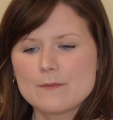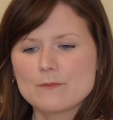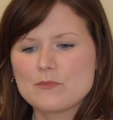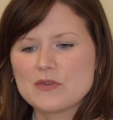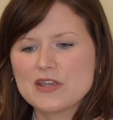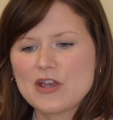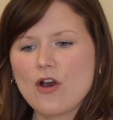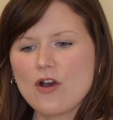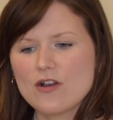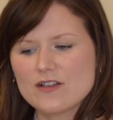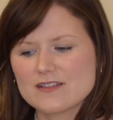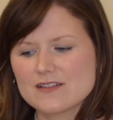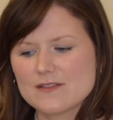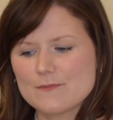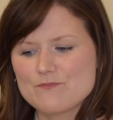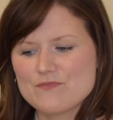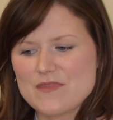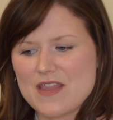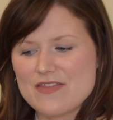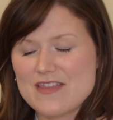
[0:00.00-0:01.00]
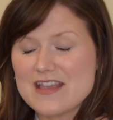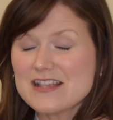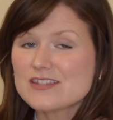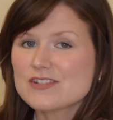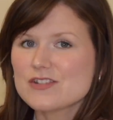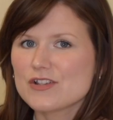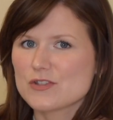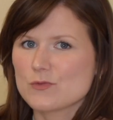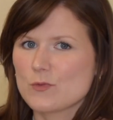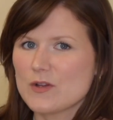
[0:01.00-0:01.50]
because this
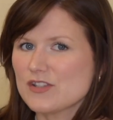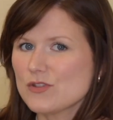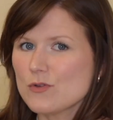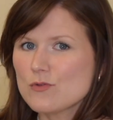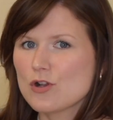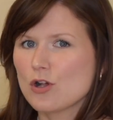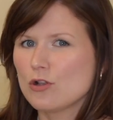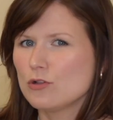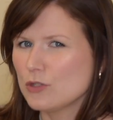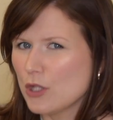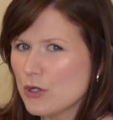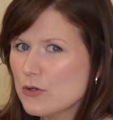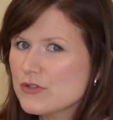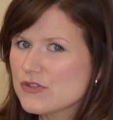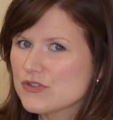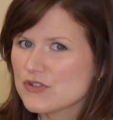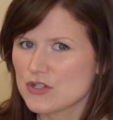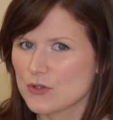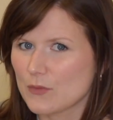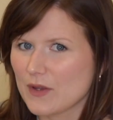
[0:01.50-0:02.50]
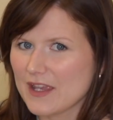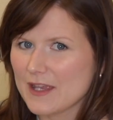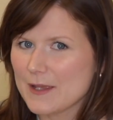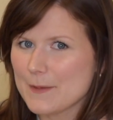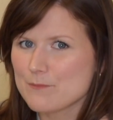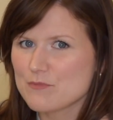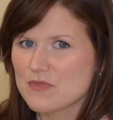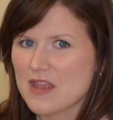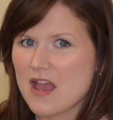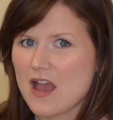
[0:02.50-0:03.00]
dust, we're so close to
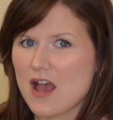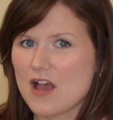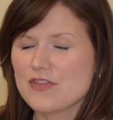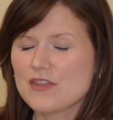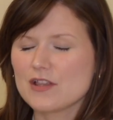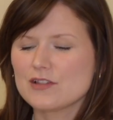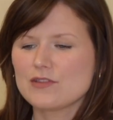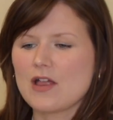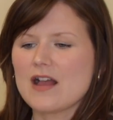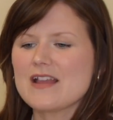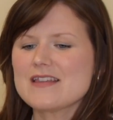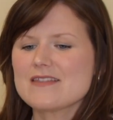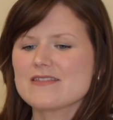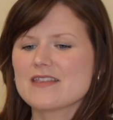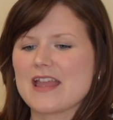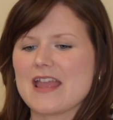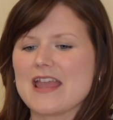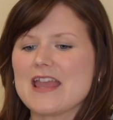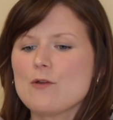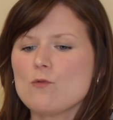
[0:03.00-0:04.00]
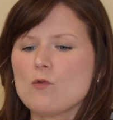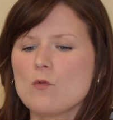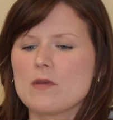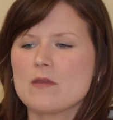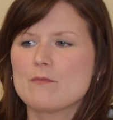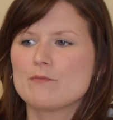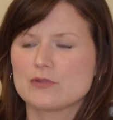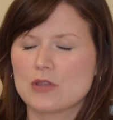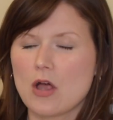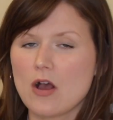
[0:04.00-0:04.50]
it, and the light that it will
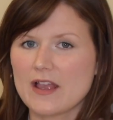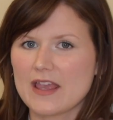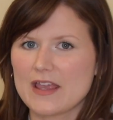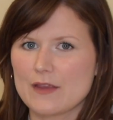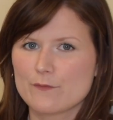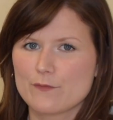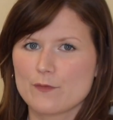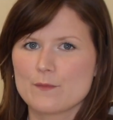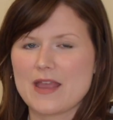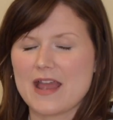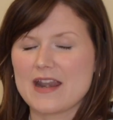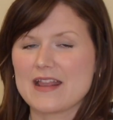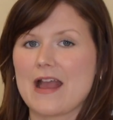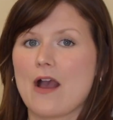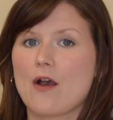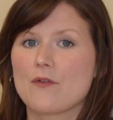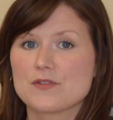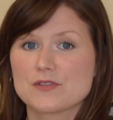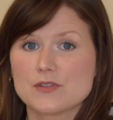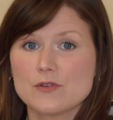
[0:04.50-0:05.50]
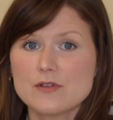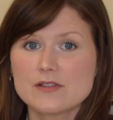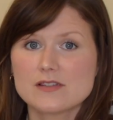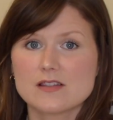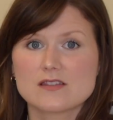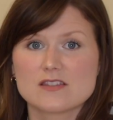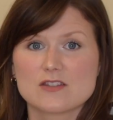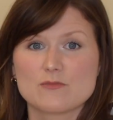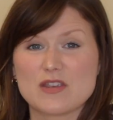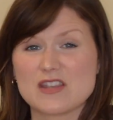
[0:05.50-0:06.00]
be blocking from getting out of the solar
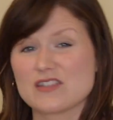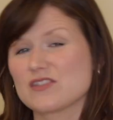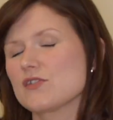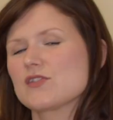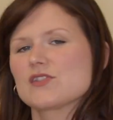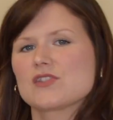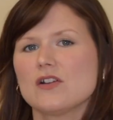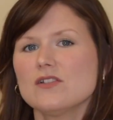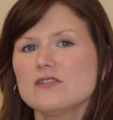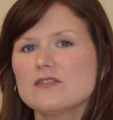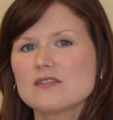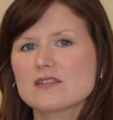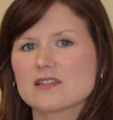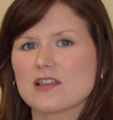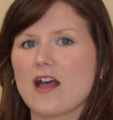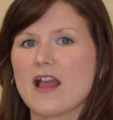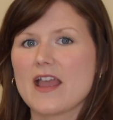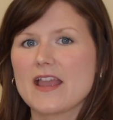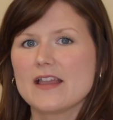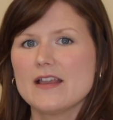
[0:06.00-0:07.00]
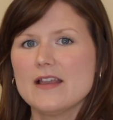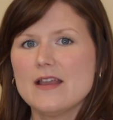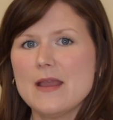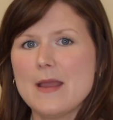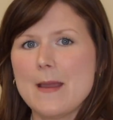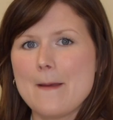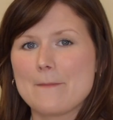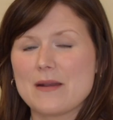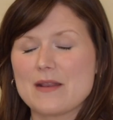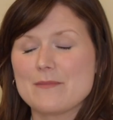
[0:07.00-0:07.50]
system is the sun's light.
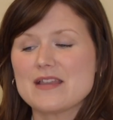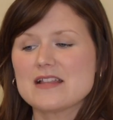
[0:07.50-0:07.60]
But it